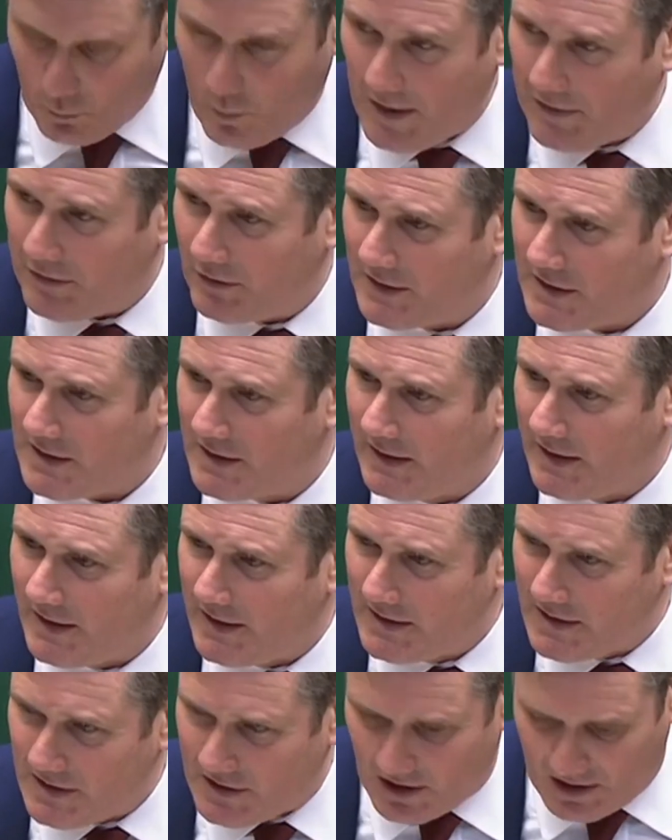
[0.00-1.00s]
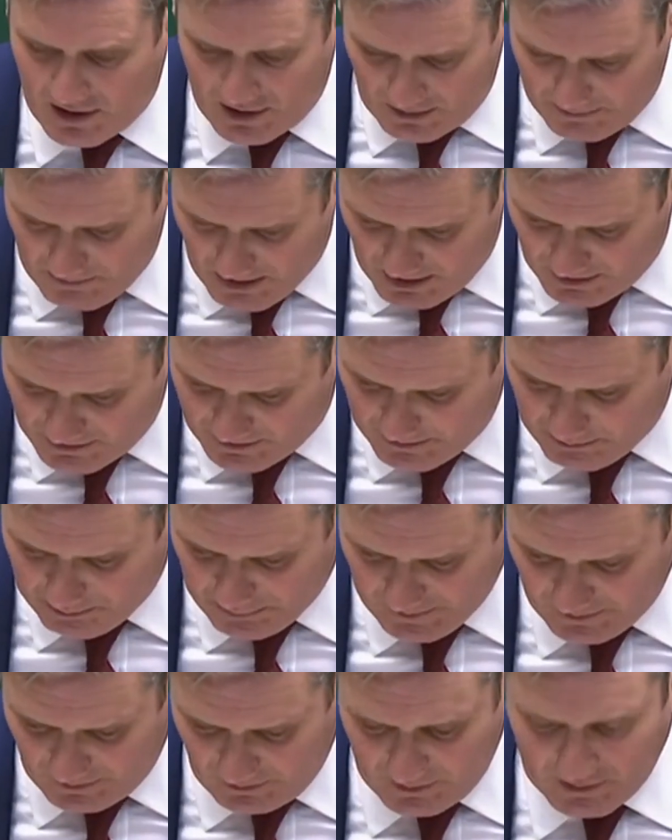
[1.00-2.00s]
Whether it's the internal market
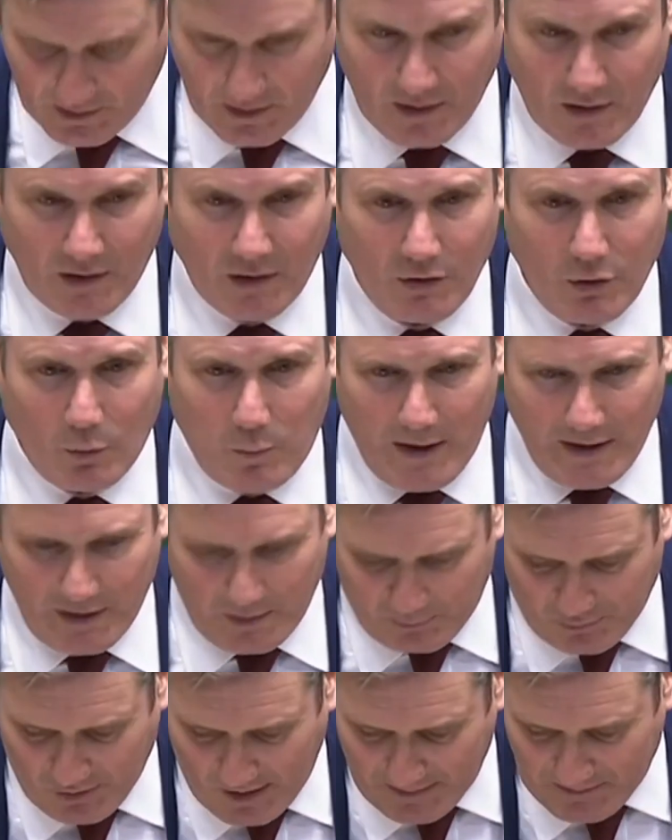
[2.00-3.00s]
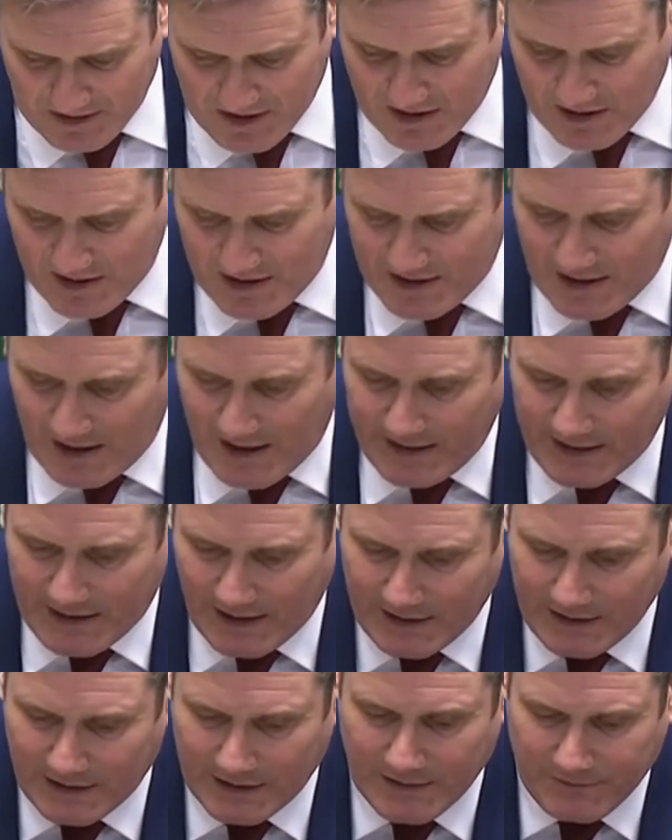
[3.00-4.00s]
bill, the way the Prime Minister
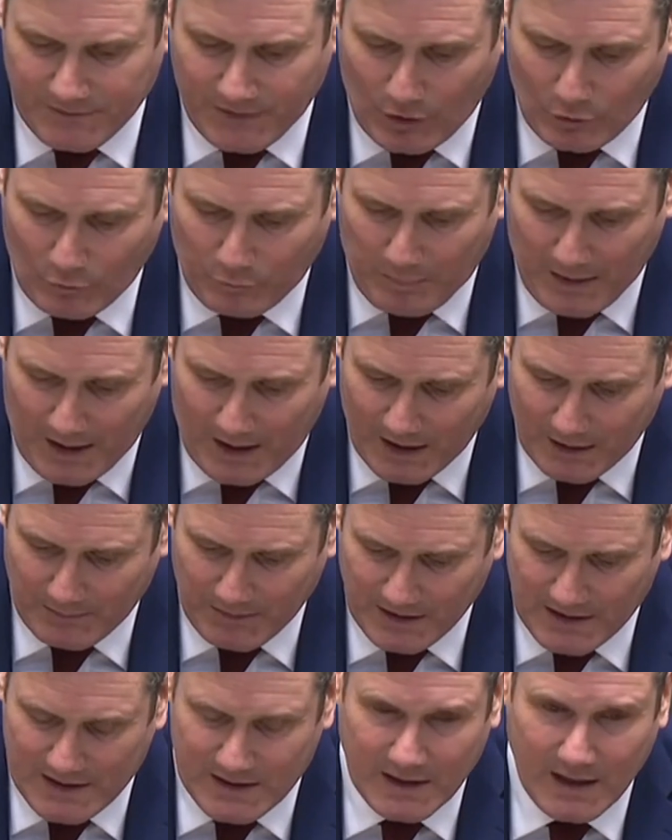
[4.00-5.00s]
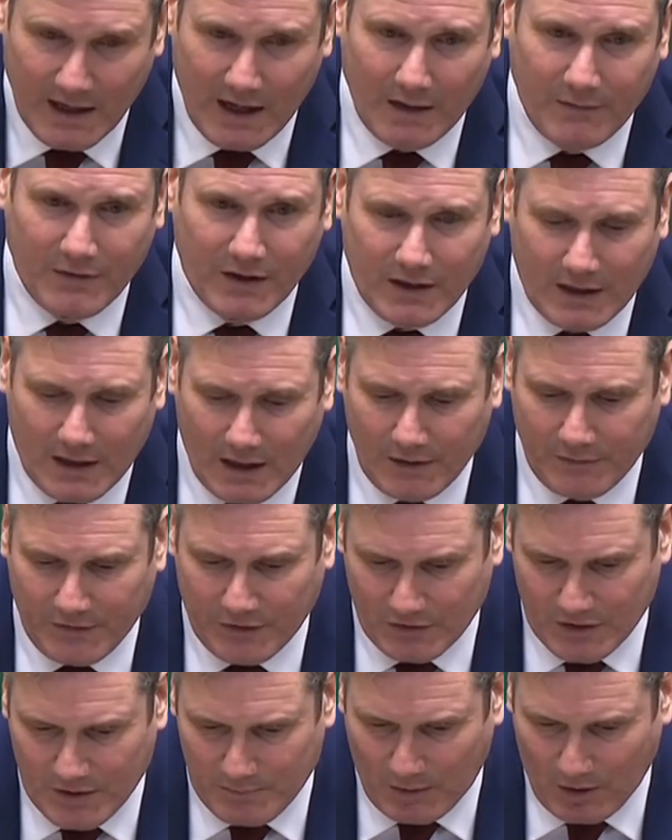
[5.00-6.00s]
sidelined the devolved parliaments over the
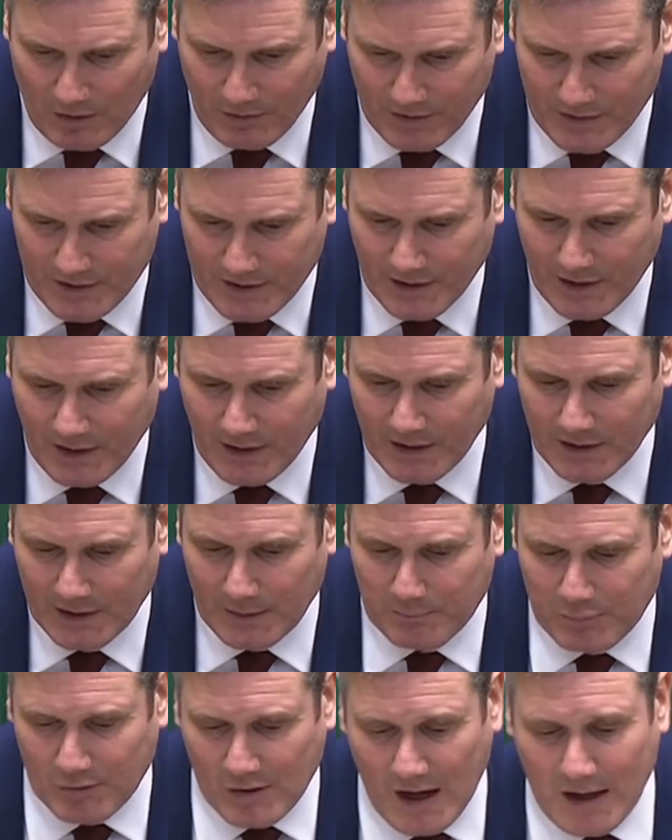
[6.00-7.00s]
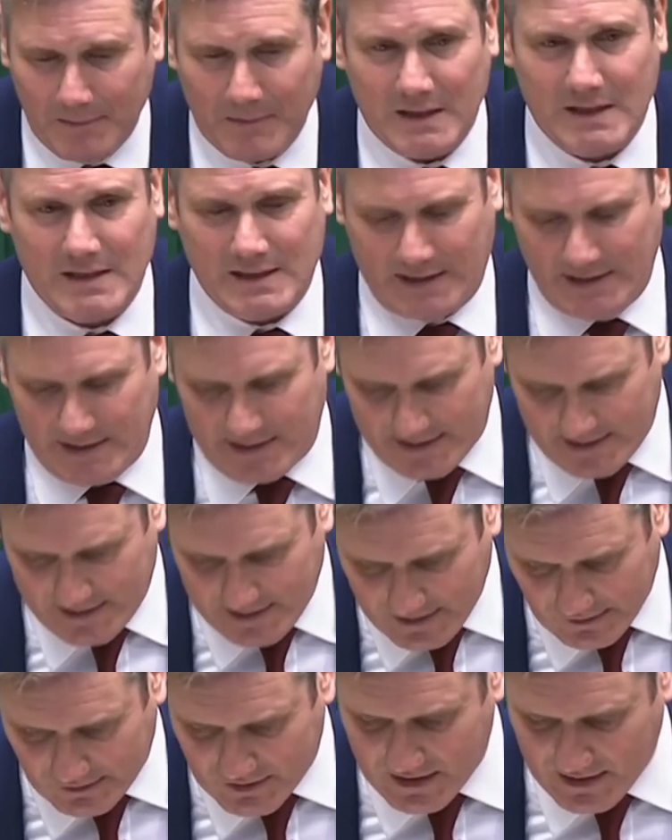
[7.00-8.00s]
COVID response, the Prime Minister is
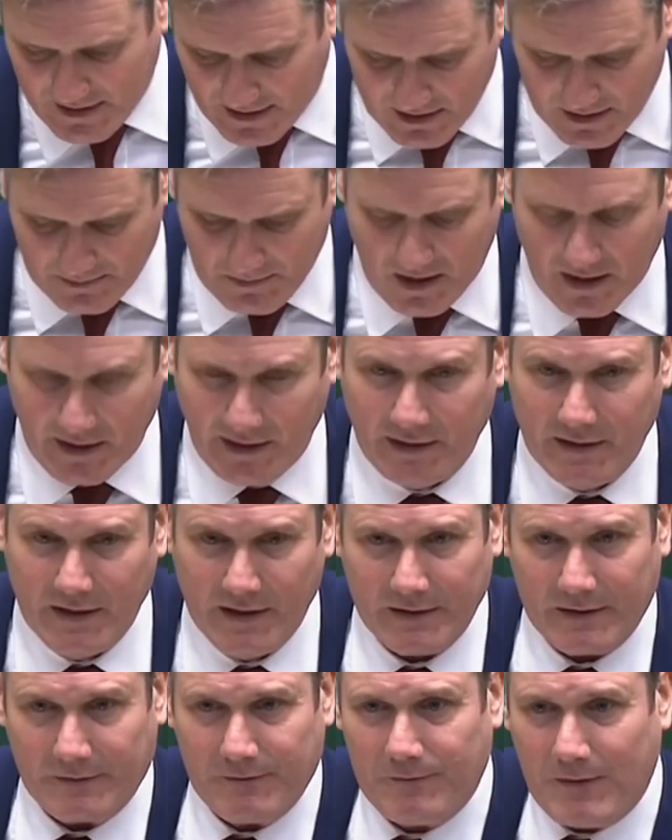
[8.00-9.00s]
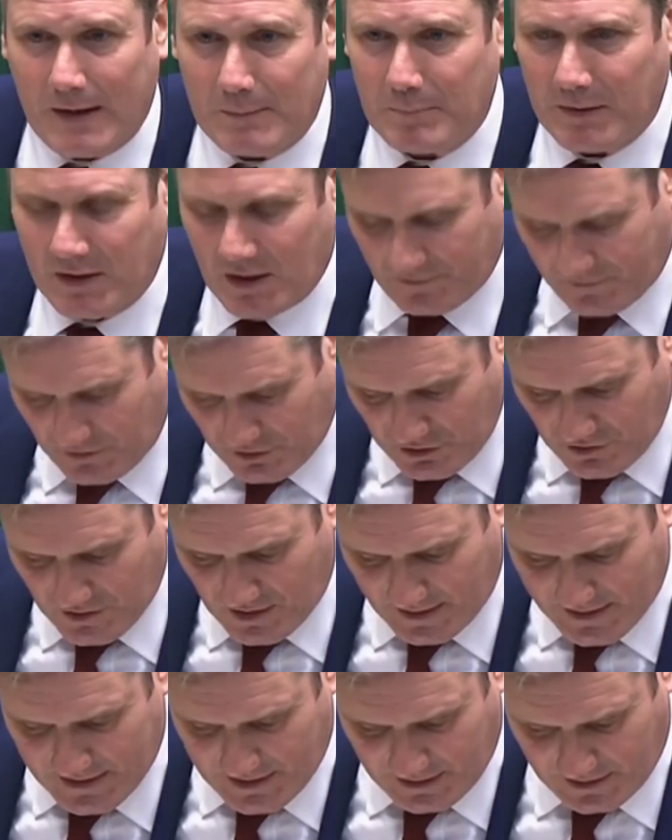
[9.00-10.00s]
seriously undermining the fabric of the
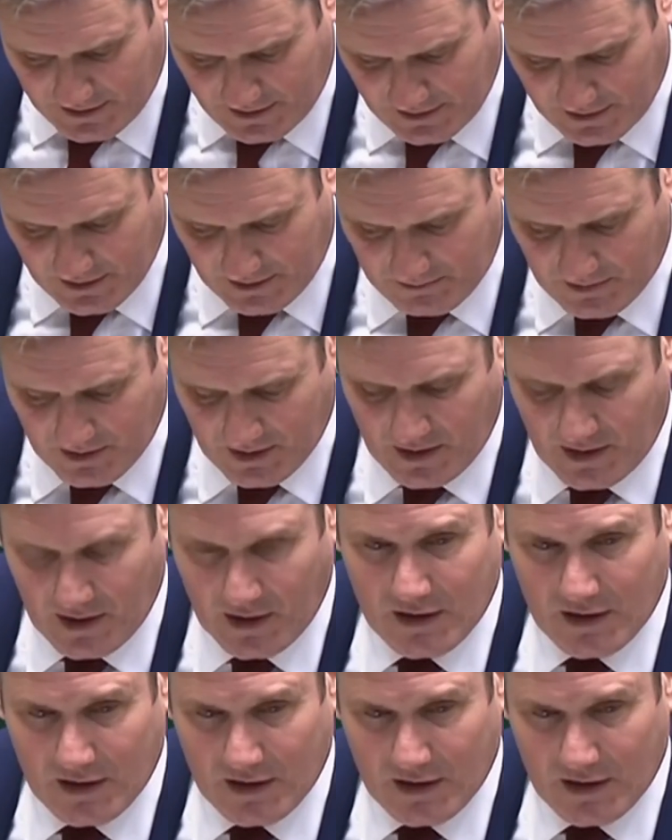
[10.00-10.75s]
United Kingdom.